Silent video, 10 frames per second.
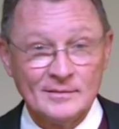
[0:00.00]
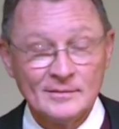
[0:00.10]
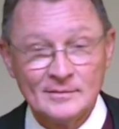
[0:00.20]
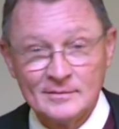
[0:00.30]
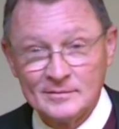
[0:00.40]

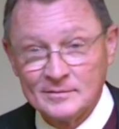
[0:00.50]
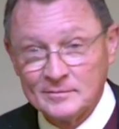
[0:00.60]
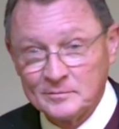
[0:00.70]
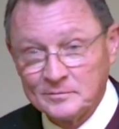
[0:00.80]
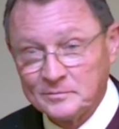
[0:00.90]

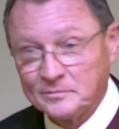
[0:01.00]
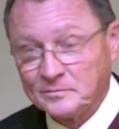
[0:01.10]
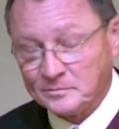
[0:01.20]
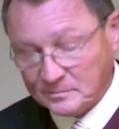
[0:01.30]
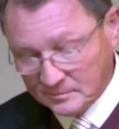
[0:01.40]

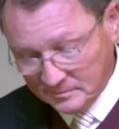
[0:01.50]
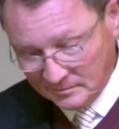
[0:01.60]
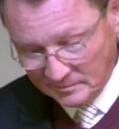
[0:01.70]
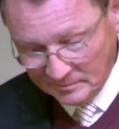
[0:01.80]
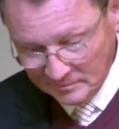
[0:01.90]
No one is speaking in this clip.